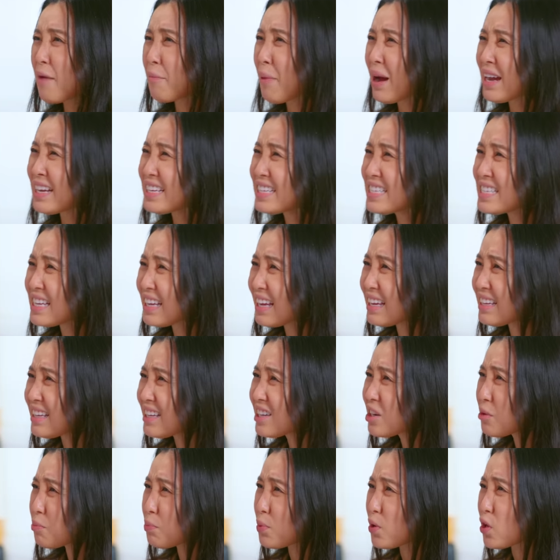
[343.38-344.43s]
Am I
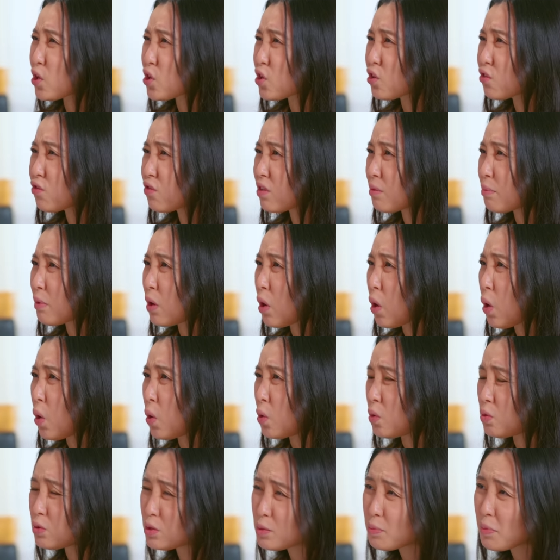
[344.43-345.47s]
taking a burger from an
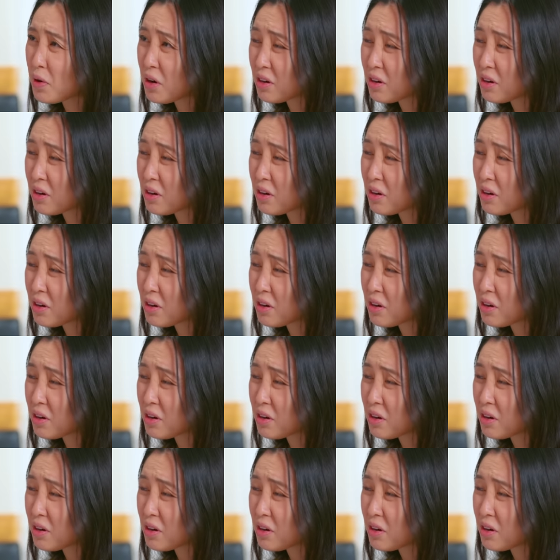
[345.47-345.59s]
old